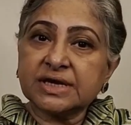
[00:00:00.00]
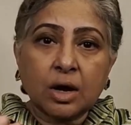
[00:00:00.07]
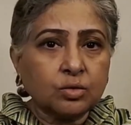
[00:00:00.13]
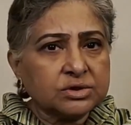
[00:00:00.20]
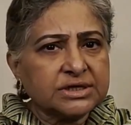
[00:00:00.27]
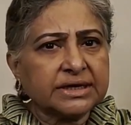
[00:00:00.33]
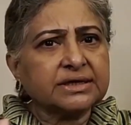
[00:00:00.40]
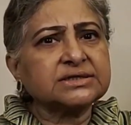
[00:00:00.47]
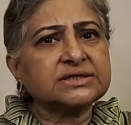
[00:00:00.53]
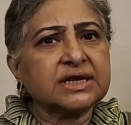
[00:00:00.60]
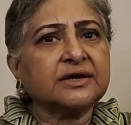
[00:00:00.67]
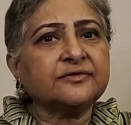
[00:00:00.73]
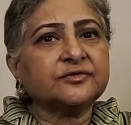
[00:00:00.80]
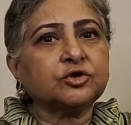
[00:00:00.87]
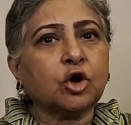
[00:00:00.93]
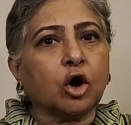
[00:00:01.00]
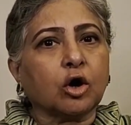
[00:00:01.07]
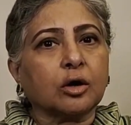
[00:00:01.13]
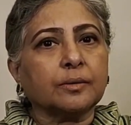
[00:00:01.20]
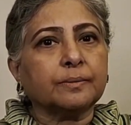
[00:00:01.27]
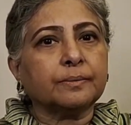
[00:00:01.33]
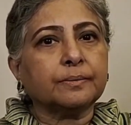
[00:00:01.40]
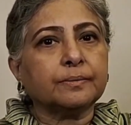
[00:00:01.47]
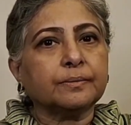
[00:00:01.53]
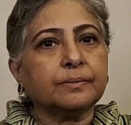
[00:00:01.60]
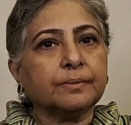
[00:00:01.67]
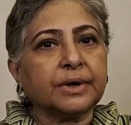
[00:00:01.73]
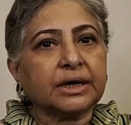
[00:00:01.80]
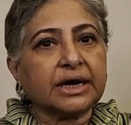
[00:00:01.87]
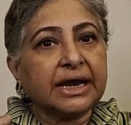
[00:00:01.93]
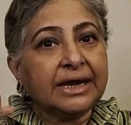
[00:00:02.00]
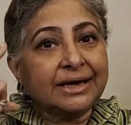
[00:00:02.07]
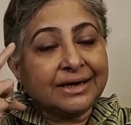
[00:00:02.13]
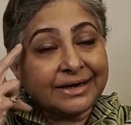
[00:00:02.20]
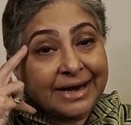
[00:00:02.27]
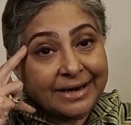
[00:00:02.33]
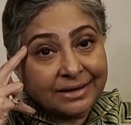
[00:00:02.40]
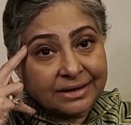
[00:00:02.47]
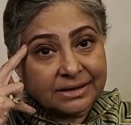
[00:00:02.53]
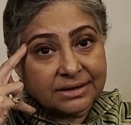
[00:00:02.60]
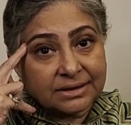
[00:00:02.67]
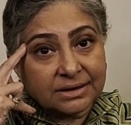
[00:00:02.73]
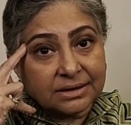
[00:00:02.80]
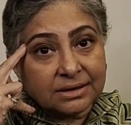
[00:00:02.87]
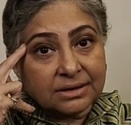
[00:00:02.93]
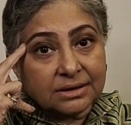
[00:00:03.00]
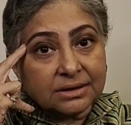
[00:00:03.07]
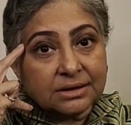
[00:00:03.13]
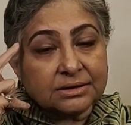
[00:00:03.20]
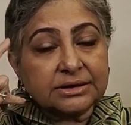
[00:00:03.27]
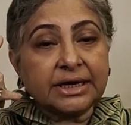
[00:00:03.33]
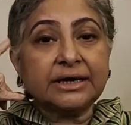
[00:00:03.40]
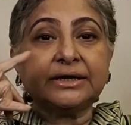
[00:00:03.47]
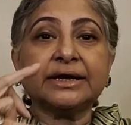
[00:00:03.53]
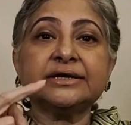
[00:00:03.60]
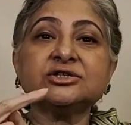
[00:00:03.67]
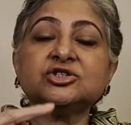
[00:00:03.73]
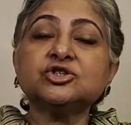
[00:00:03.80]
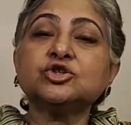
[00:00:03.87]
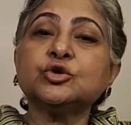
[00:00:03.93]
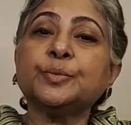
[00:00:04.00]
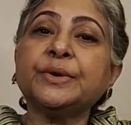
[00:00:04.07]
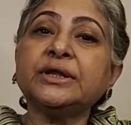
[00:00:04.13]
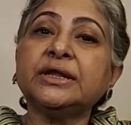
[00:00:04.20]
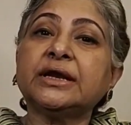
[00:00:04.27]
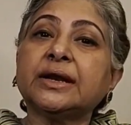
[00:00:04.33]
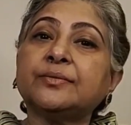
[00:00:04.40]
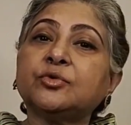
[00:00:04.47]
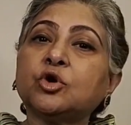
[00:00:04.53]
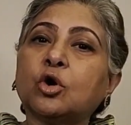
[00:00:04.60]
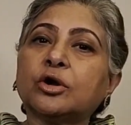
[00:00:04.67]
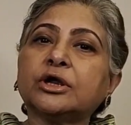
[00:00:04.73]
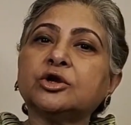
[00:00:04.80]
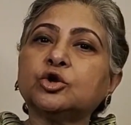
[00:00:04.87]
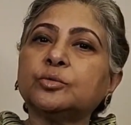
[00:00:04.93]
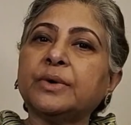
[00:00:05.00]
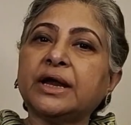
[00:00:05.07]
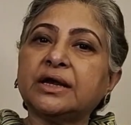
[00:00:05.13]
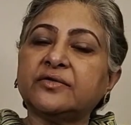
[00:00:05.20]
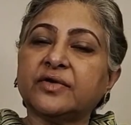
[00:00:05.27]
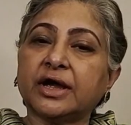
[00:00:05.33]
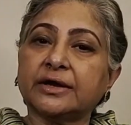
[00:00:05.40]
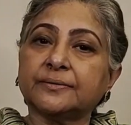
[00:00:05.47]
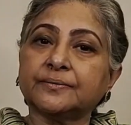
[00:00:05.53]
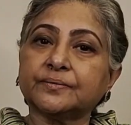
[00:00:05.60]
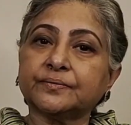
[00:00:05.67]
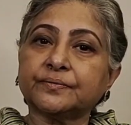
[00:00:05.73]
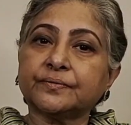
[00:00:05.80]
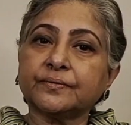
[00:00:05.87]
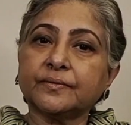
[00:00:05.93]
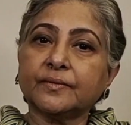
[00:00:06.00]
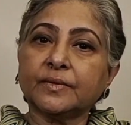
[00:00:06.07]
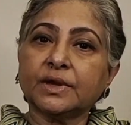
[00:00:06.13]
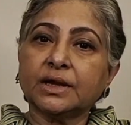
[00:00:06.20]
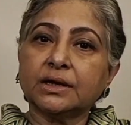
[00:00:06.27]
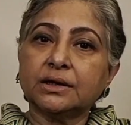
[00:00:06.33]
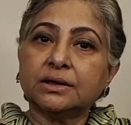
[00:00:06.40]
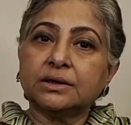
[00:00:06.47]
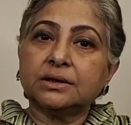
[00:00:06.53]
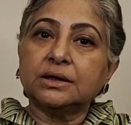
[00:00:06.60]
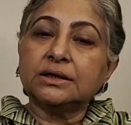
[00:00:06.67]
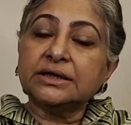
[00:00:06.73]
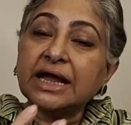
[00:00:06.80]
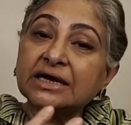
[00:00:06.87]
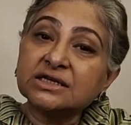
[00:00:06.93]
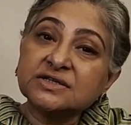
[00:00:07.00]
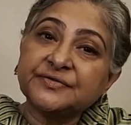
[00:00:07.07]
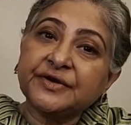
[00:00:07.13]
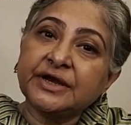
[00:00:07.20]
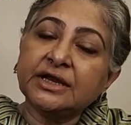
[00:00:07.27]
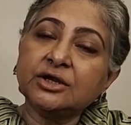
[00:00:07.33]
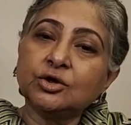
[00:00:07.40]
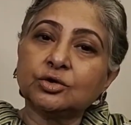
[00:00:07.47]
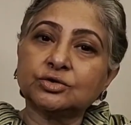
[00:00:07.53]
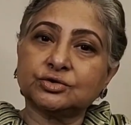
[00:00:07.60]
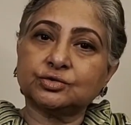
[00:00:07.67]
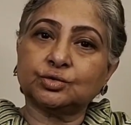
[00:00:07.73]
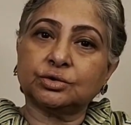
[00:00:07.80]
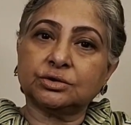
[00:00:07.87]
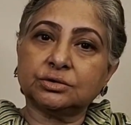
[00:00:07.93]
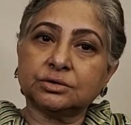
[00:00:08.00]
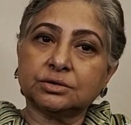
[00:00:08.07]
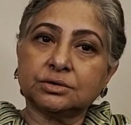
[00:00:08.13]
sounds like a self-talk, but the intention should be that I'm talking to my divine. That is feeding your soul.